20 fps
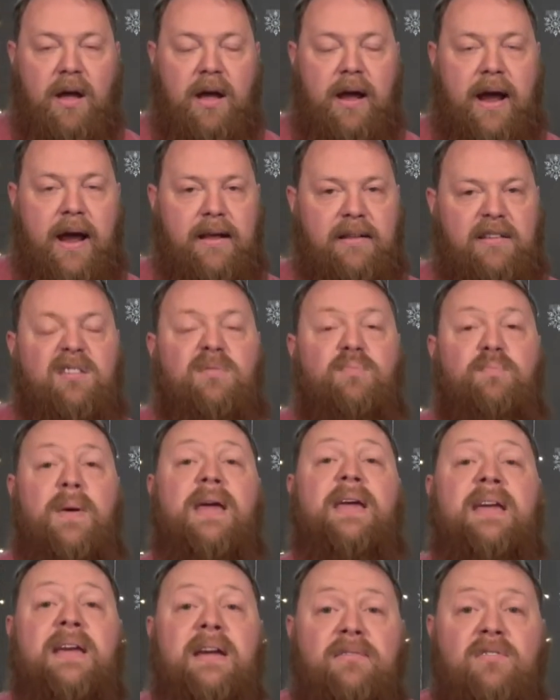And
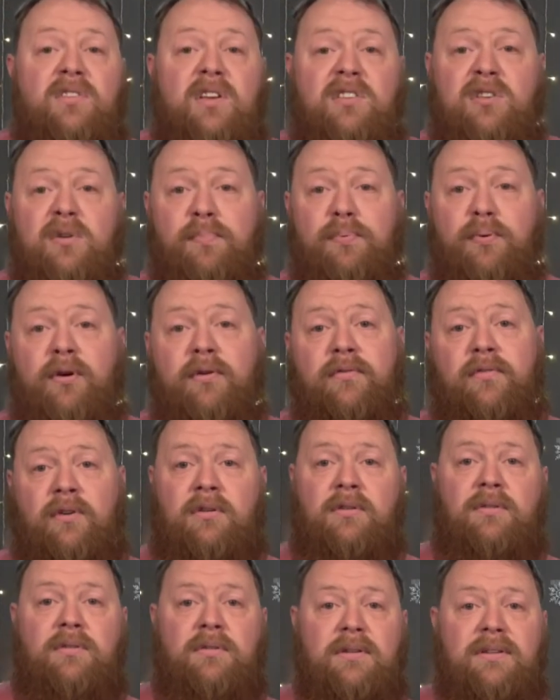speaking of
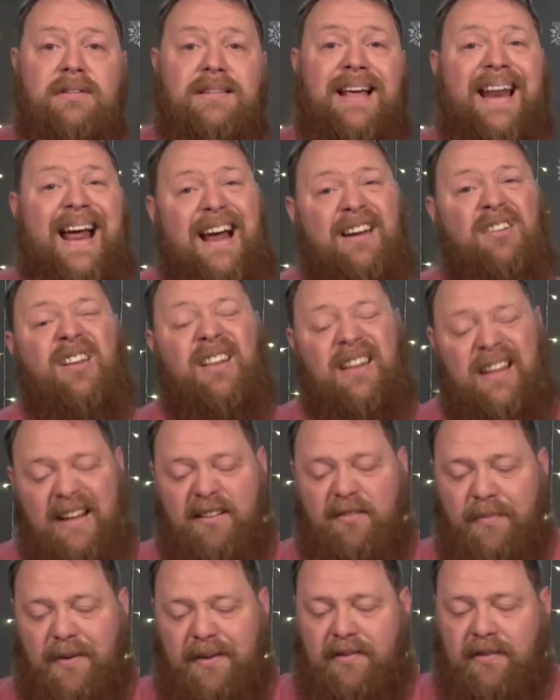disapproval, that actually
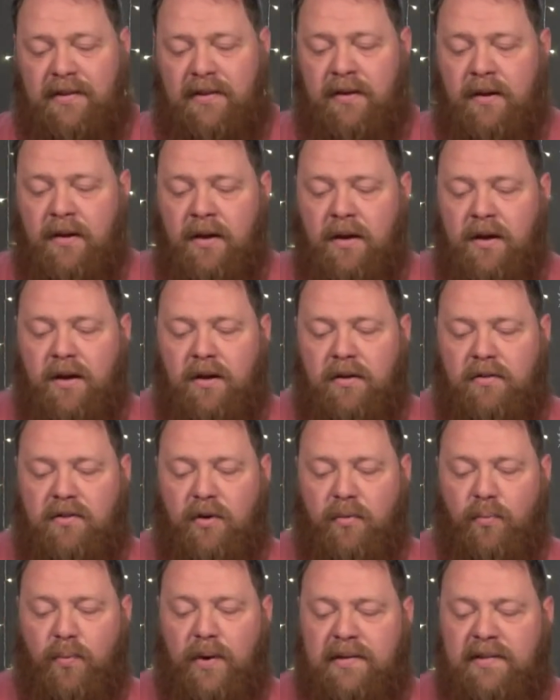leads me to
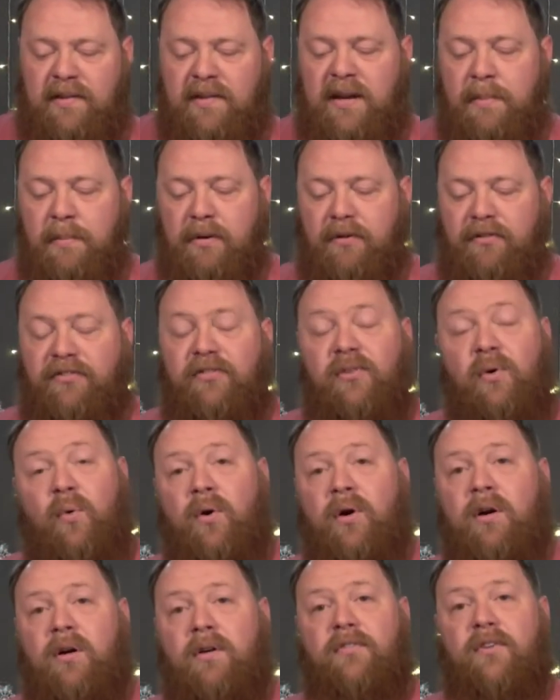reason number
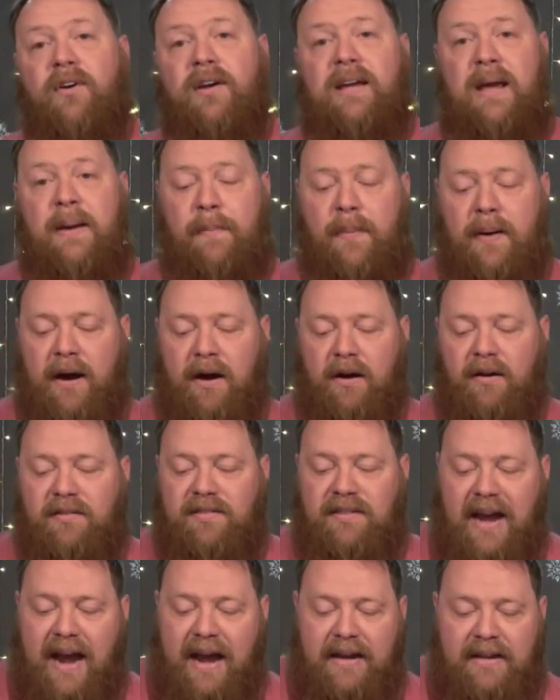4 for keeping our
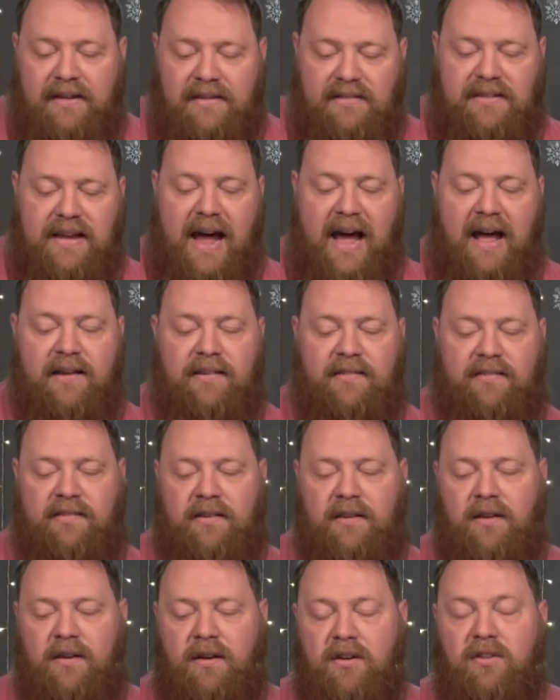dating
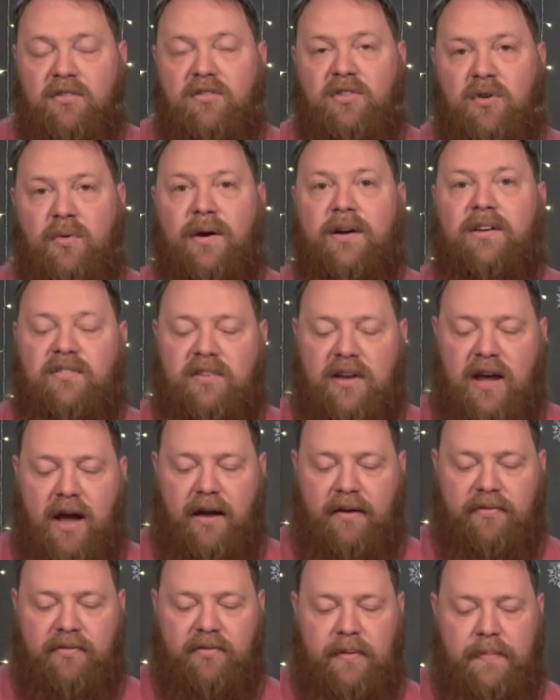status to
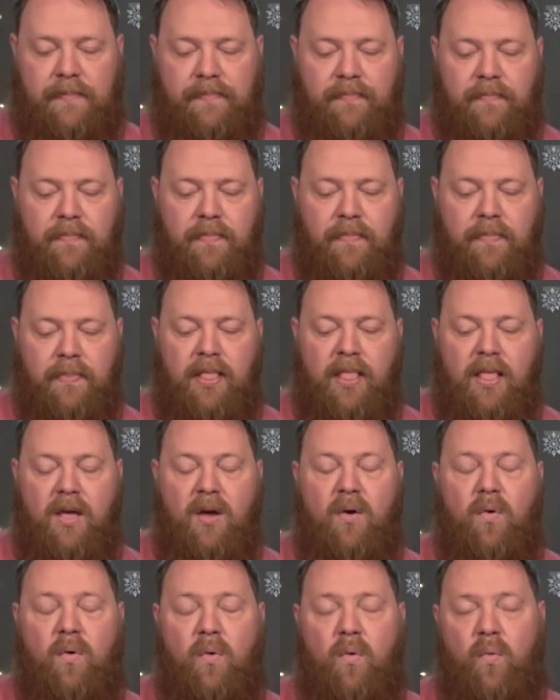ourselves.
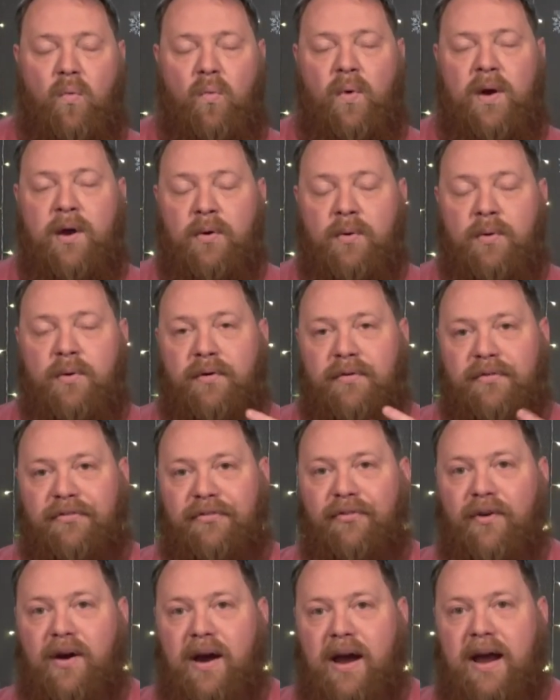We were
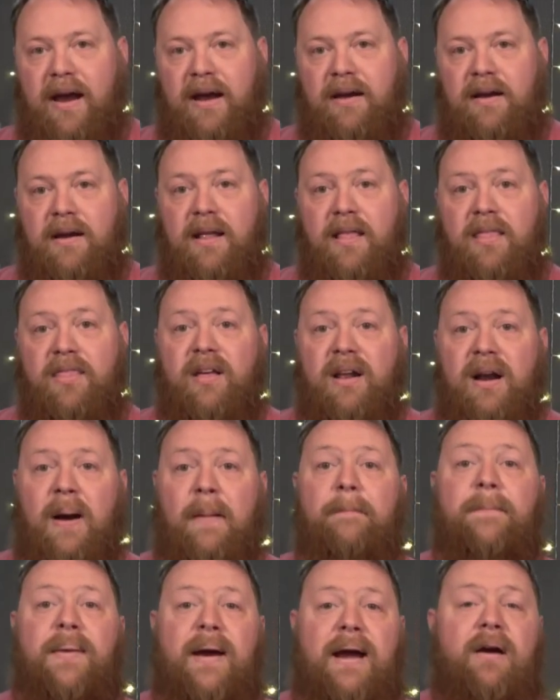afraid that our
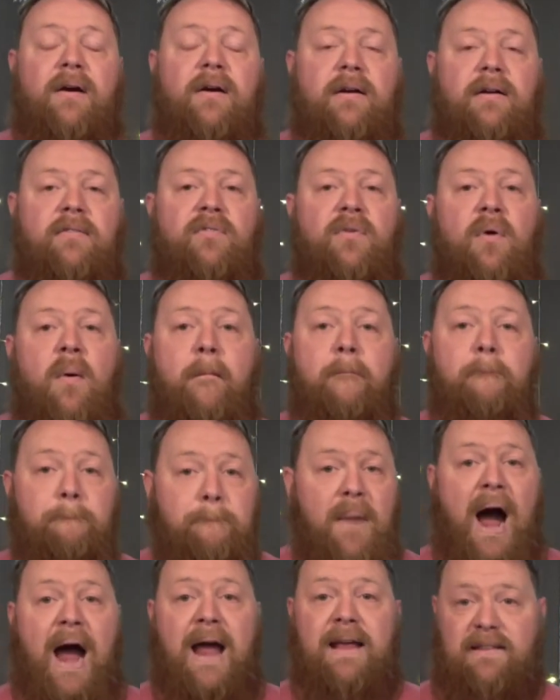parents
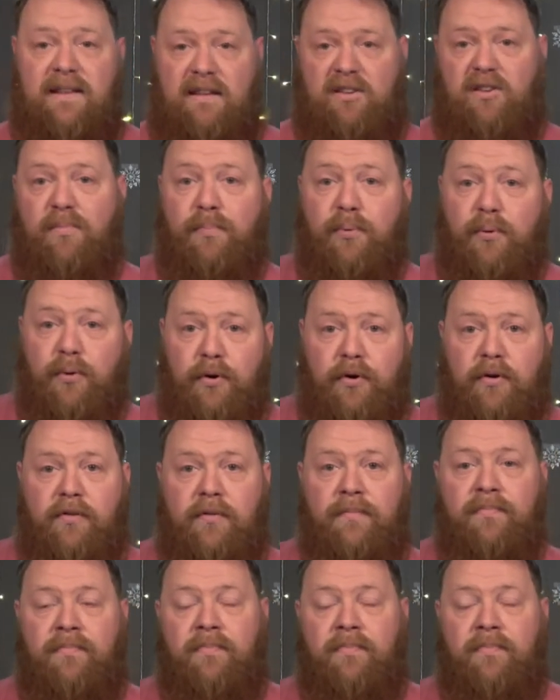might disapprove.